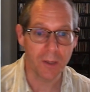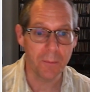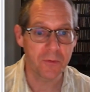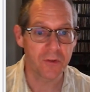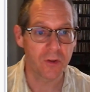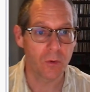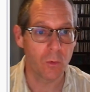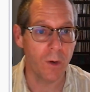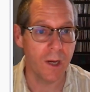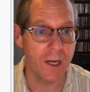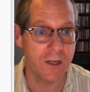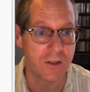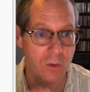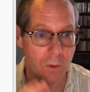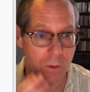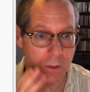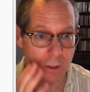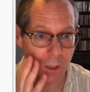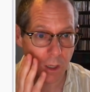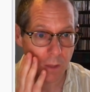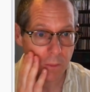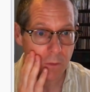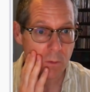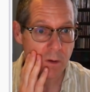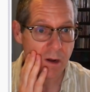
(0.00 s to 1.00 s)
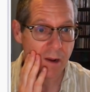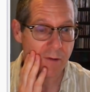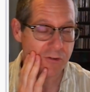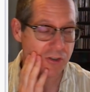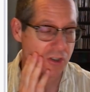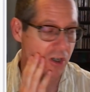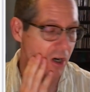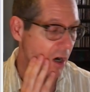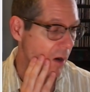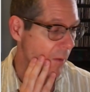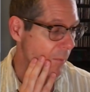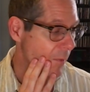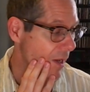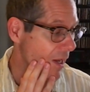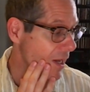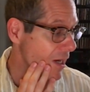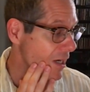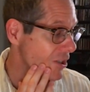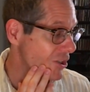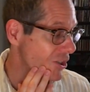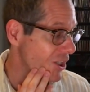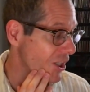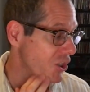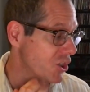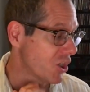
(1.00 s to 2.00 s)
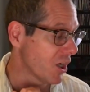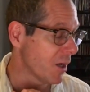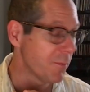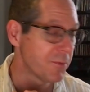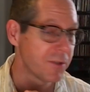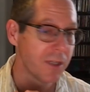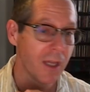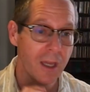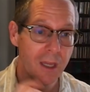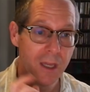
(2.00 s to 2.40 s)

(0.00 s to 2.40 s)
away to another F sharp. Hey, she jumped